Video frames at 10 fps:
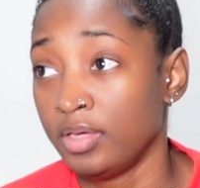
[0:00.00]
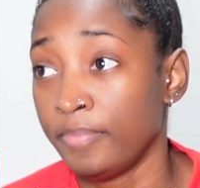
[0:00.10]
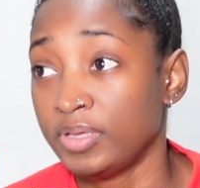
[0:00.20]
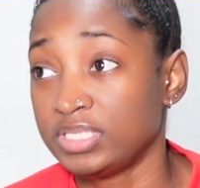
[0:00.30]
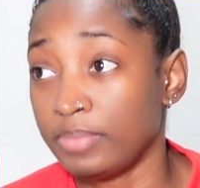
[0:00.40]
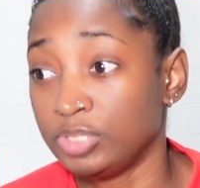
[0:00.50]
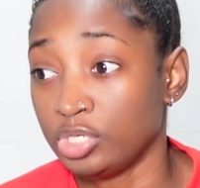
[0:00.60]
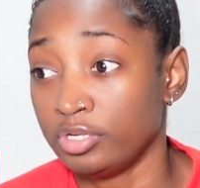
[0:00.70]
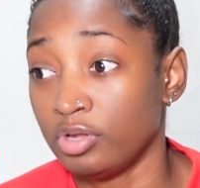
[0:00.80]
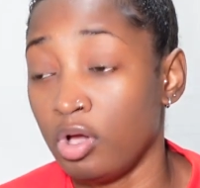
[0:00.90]

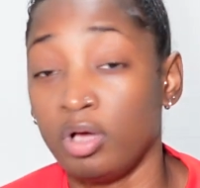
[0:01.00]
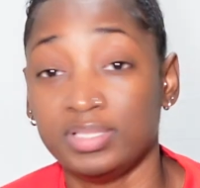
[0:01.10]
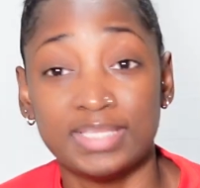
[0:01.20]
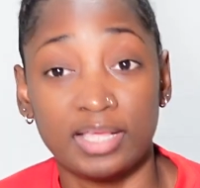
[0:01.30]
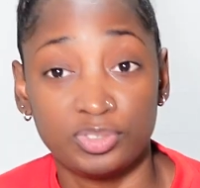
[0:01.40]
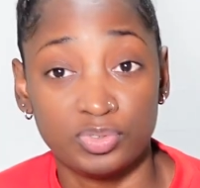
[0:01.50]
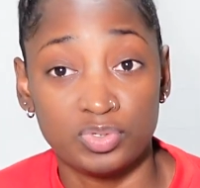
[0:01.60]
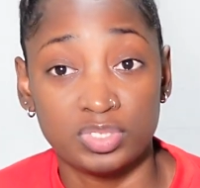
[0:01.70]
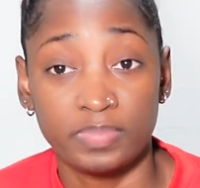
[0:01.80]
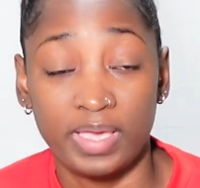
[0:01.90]
perception on
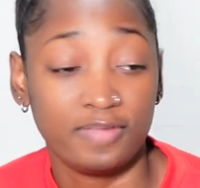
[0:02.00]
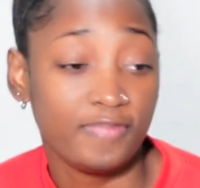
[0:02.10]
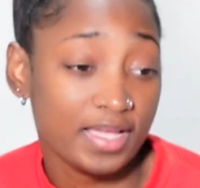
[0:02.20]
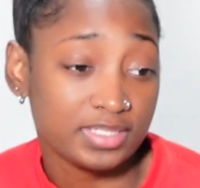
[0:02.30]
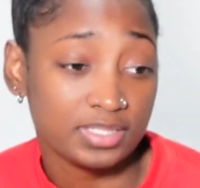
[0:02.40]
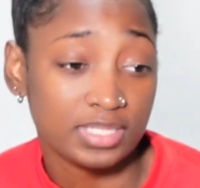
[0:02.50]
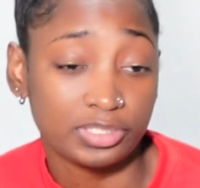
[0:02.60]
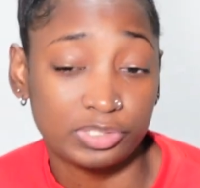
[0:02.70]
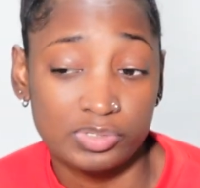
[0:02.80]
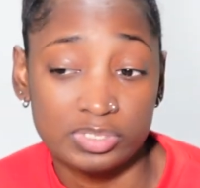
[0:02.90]
tattoos, my advice on
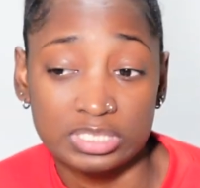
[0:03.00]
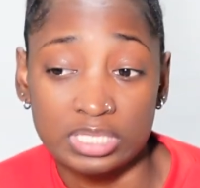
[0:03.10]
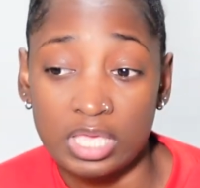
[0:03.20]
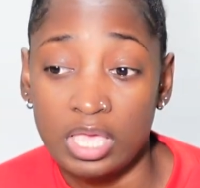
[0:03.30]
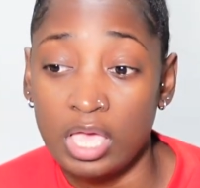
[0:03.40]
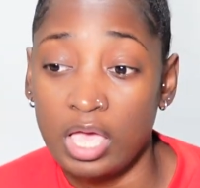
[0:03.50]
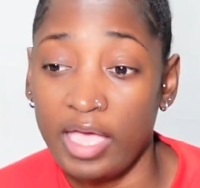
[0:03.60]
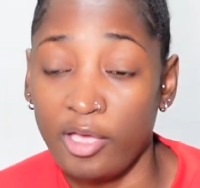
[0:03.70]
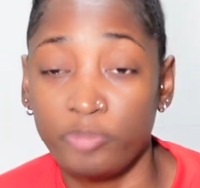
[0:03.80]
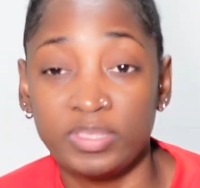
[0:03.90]
tattoos.
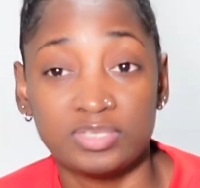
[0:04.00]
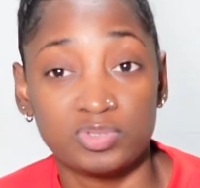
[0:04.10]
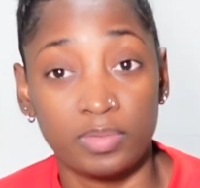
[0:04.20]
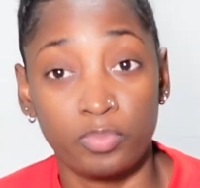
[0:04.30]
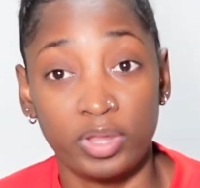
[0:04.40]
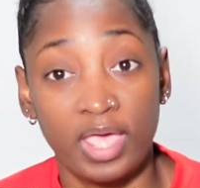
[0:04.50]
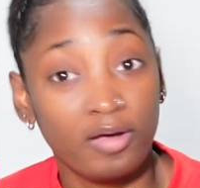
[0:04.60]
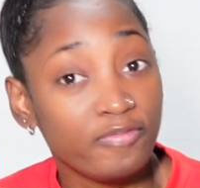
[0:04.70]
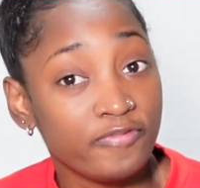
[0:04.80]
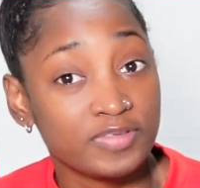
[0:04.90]
I hope this is somewhat
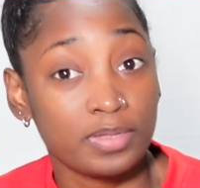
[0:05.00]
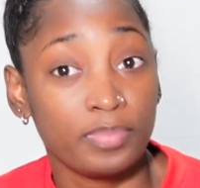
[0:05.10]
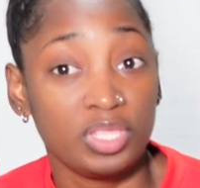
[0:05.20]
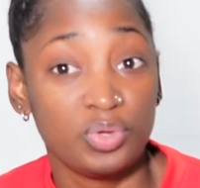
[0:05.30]
helpful for somebody